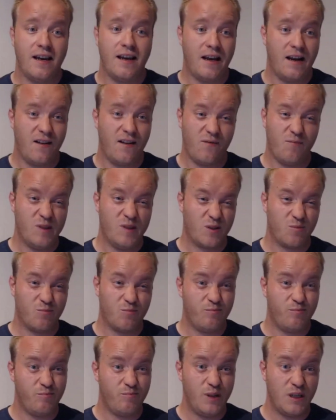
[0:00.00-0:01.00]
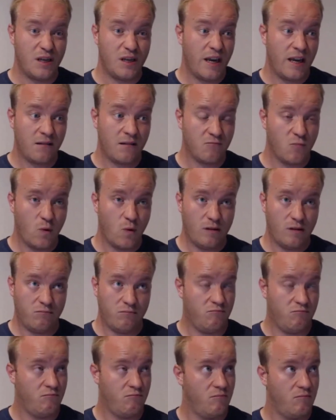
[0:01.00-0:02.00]
And I've been speaking,
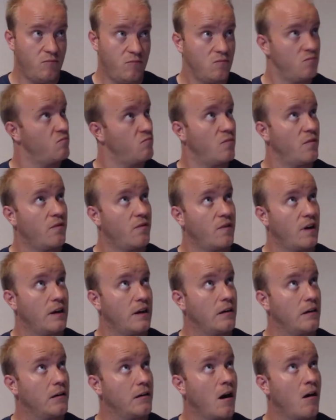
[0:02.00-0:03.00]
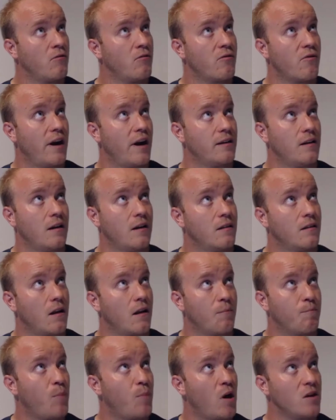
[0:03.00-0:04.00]
well, like count right, in
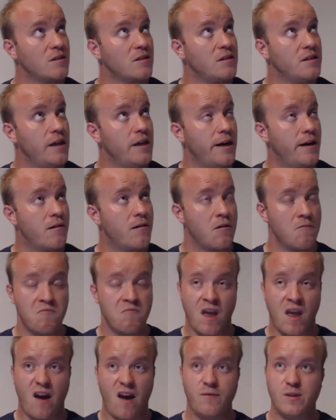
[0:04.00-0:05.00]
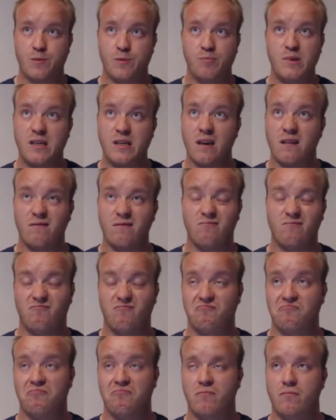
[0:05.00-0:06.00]
the past year, I've been speaking
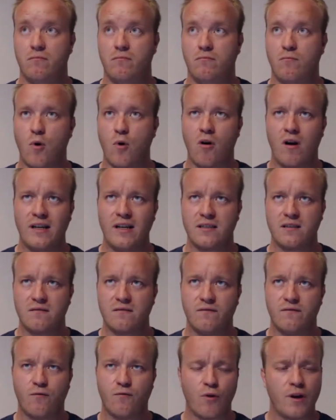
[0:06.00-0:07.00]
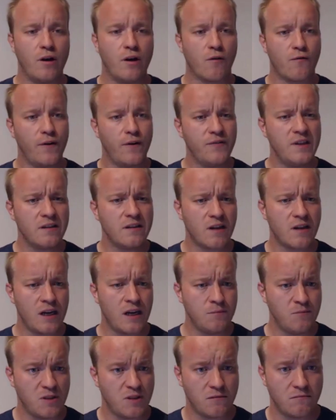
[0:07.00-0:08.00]
more or less 14 or 15
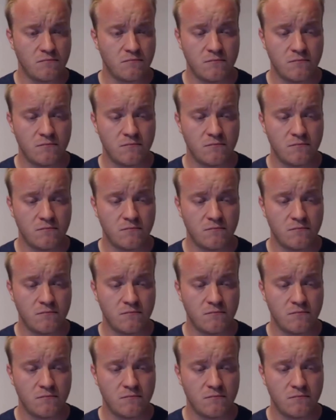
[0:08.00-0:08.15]
times.